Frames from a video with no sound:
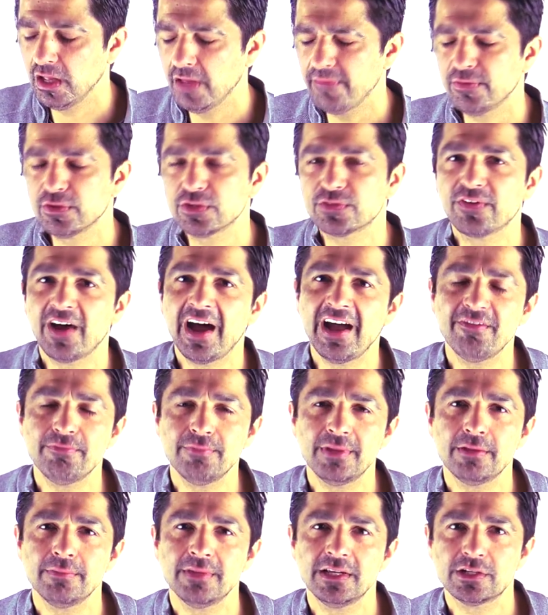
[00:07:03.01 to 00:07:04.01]
If it was five
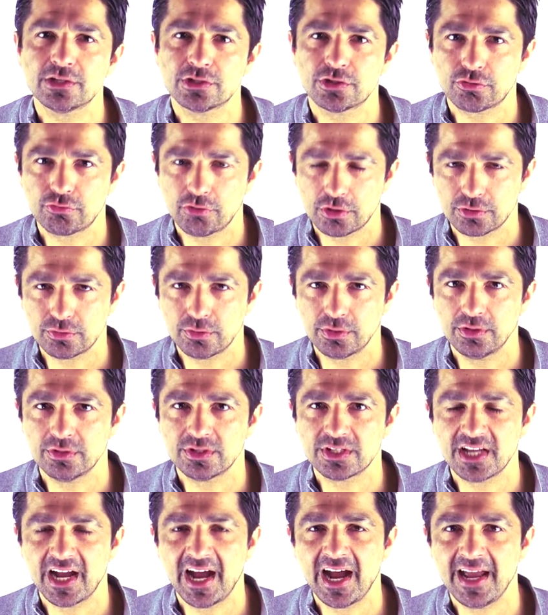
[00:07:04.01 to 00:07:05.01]
millimeters across all
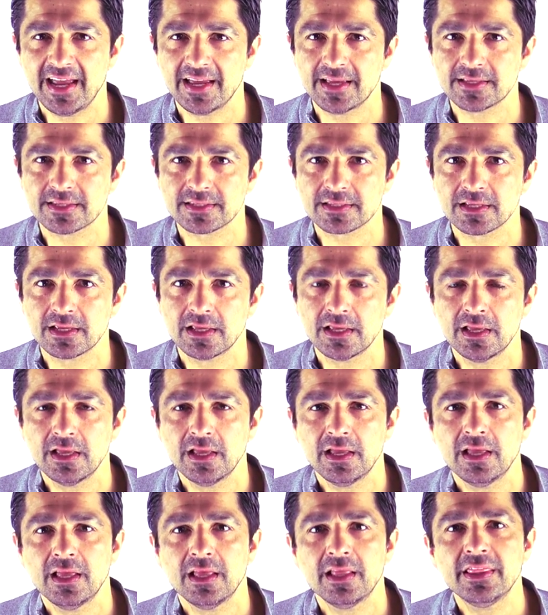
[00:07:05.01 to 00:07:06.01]
those tires,
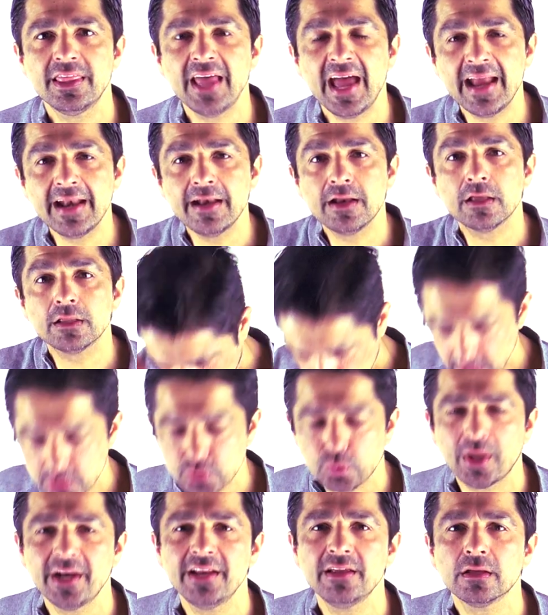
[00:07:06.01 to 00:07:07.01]
then the
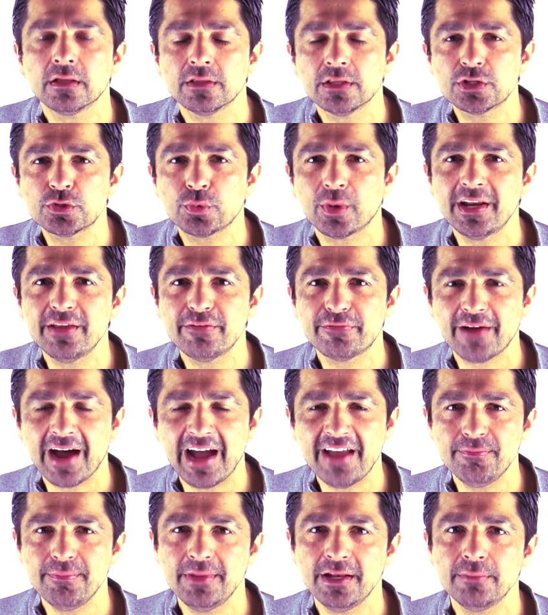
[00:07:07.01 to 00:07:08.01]
20 the
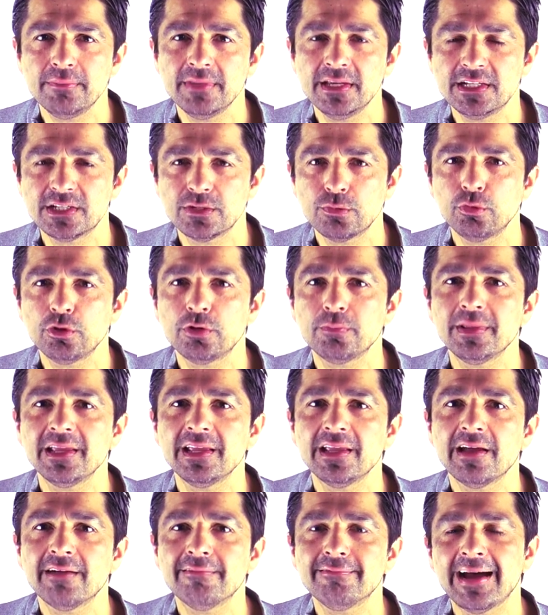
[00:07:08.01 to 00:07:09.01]
25 millimeter would
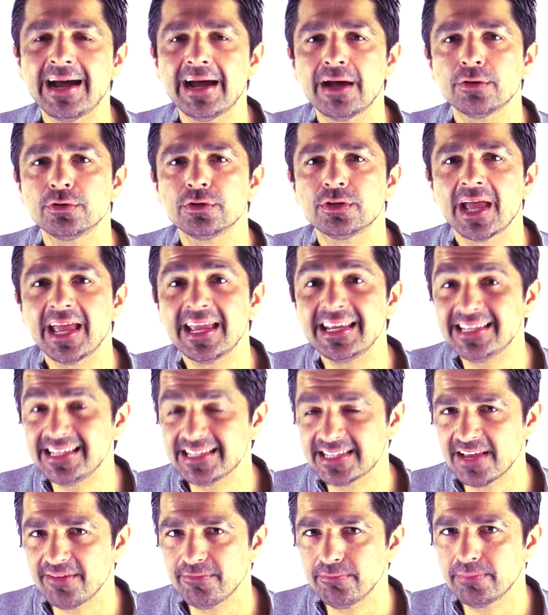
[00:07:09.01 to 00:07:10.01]
be around
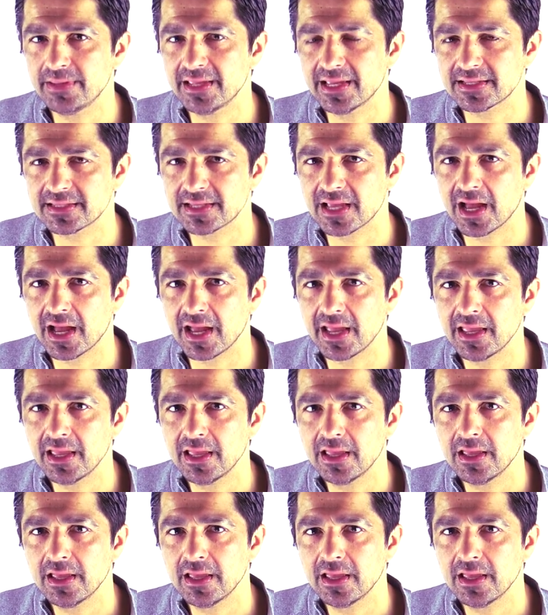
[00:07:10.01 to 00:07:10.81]
87 psi